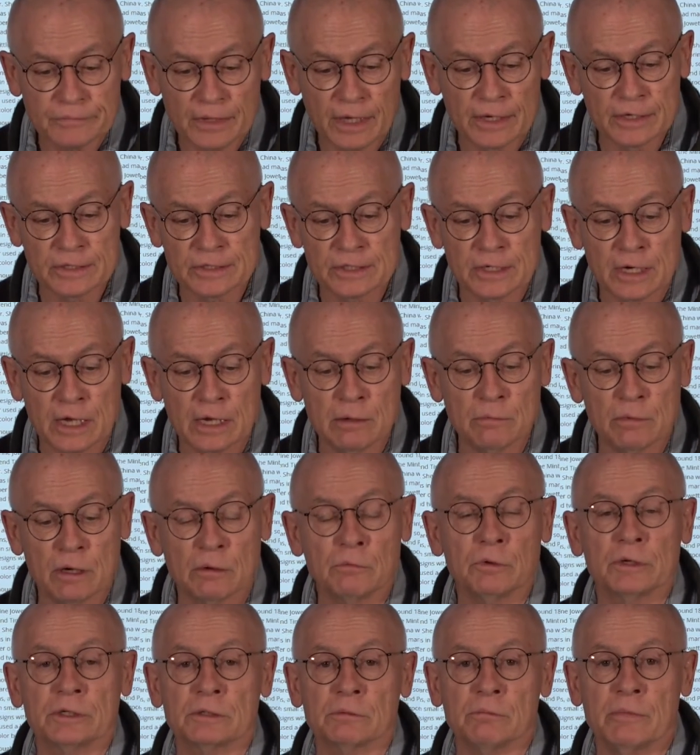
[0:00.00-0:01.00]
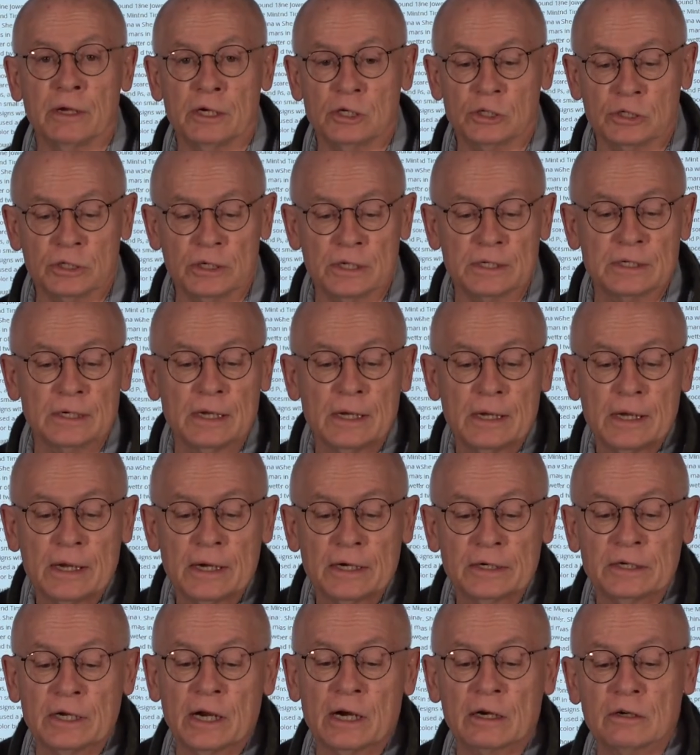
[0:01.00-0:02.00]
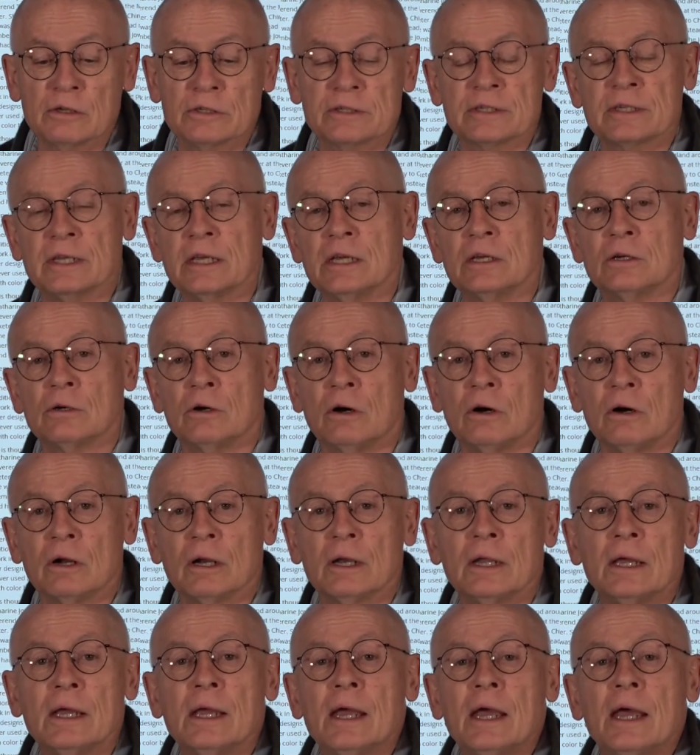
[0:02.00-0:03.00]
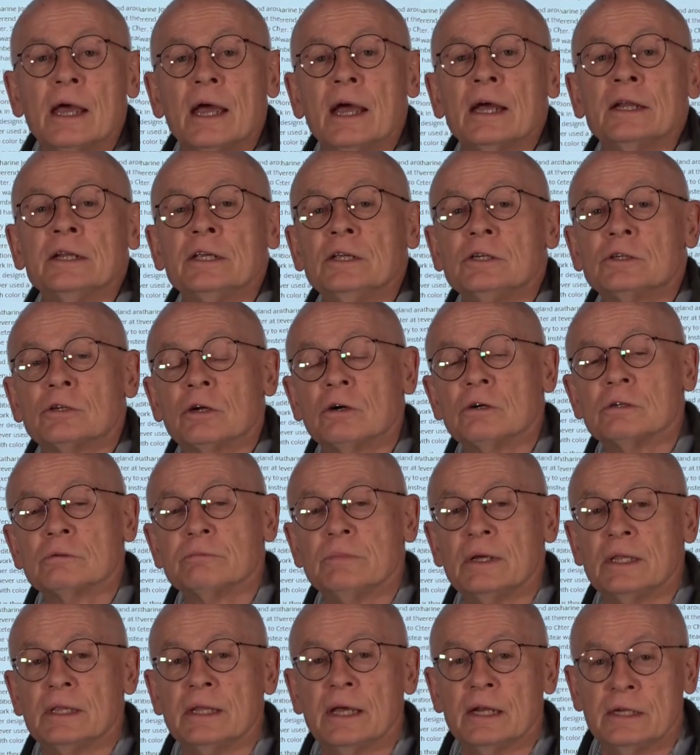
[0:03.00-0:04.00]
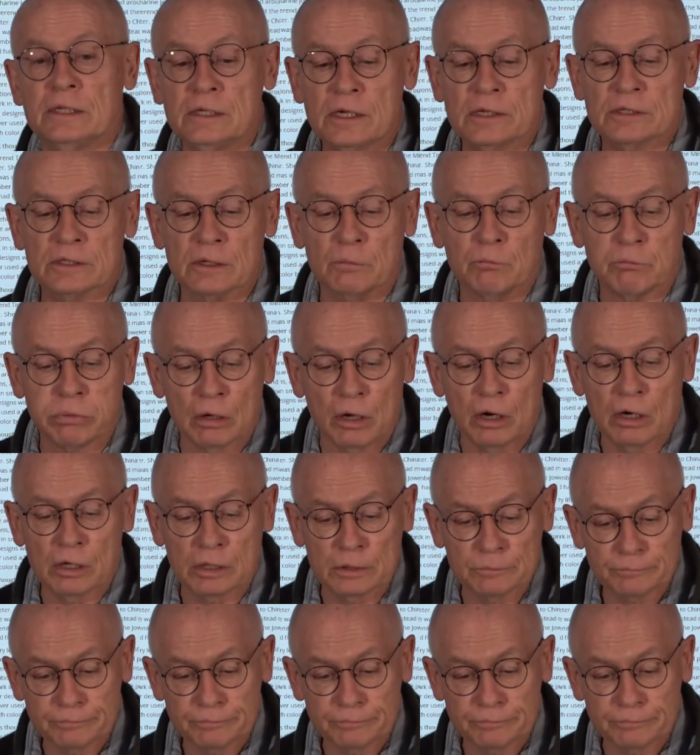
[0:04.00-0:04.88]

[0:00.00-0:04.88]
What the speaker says: His name, I want to mention it, Darrell C. Call, and he told me that he has a blog